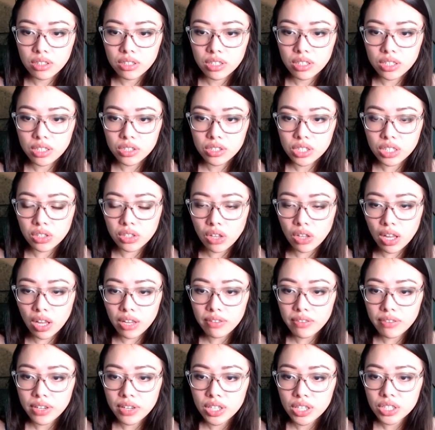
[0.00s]
Is she alive?
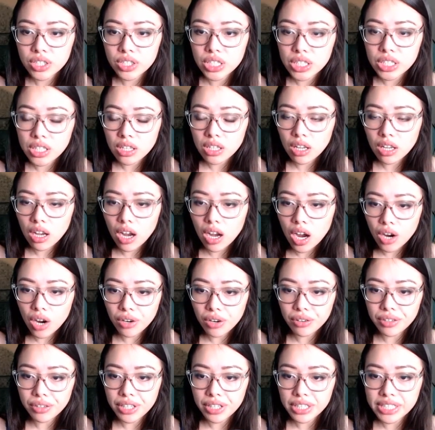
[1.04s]
She's
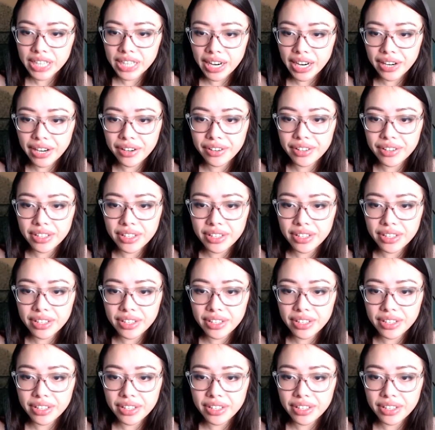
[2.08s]
hungry, tired, and